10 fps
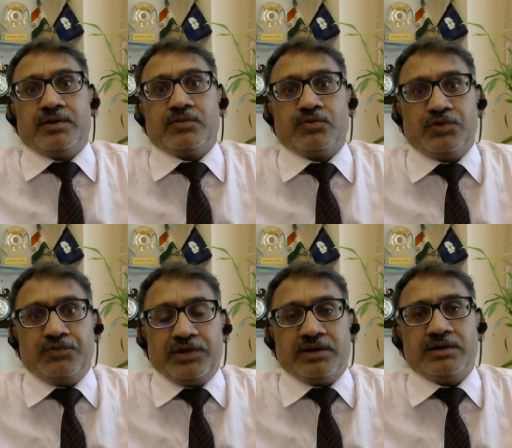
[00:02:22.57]

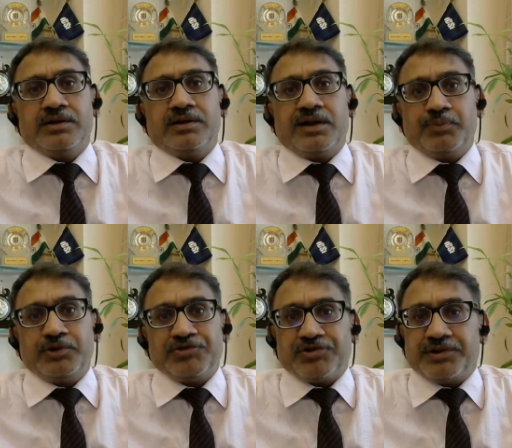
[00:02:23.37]
goodwill,
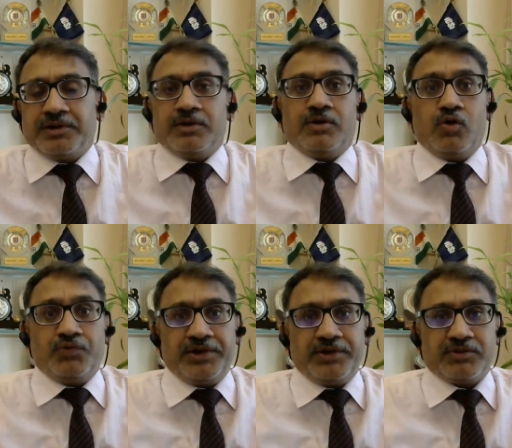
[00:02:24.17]
reputation of
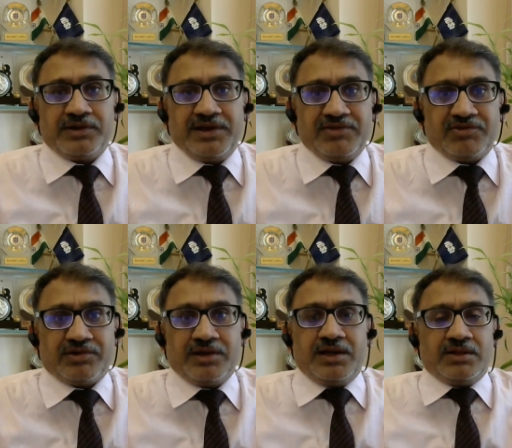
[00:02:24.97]
an
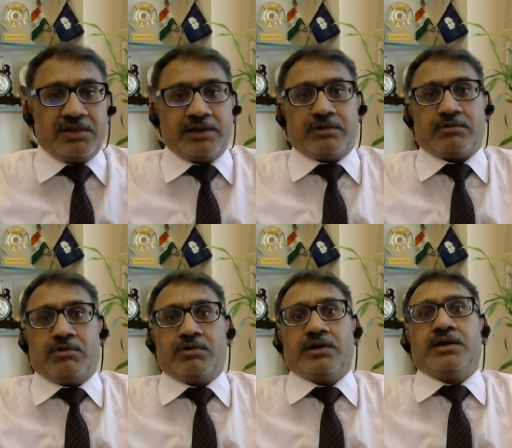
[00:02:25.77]
organization, that are
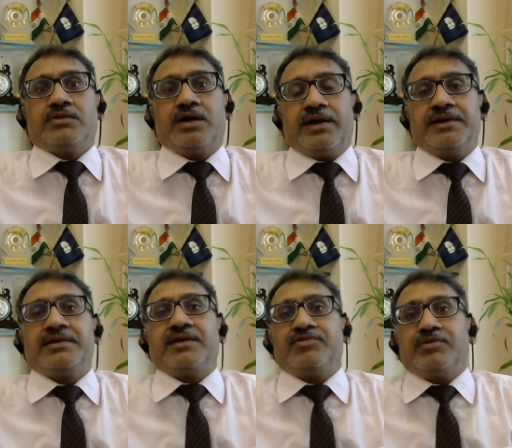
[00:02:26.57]
called the
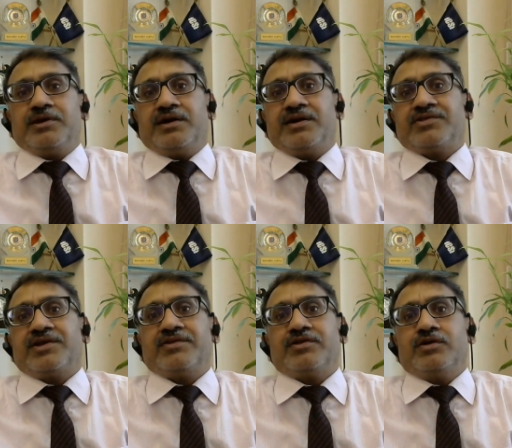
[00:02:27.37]
intangible
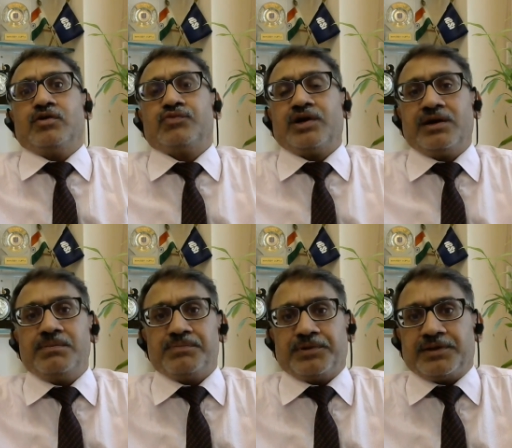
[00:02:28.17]
assets of the
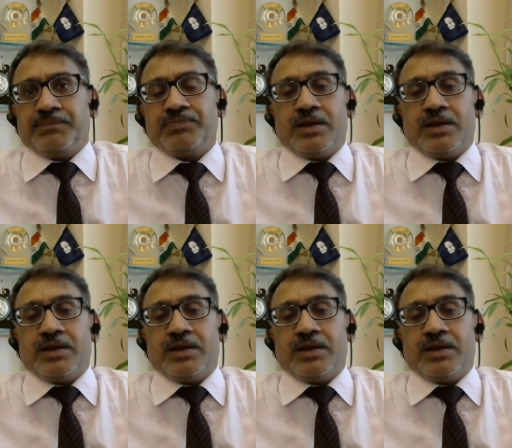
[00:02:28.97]
company.